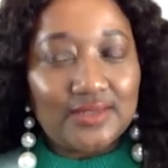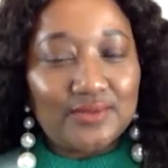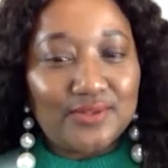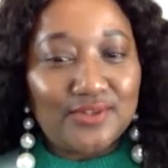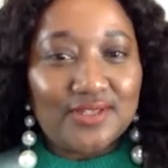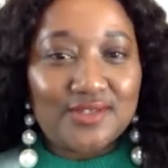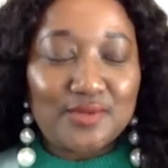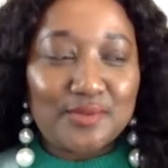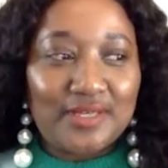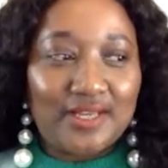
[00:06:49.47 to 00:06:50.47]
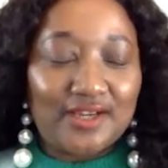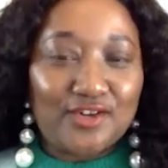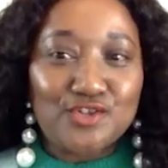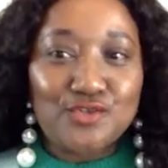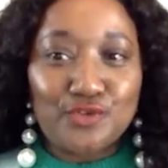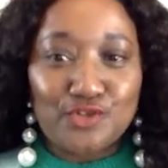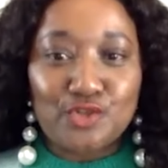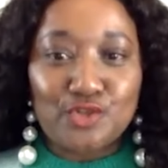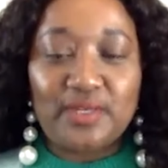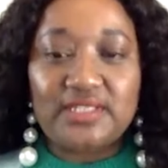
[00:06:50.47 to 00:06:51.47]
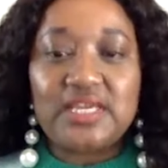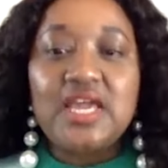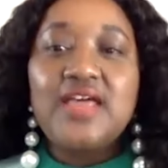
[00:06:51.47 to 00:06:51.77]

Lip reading: Well, I don't want to be like controversial, but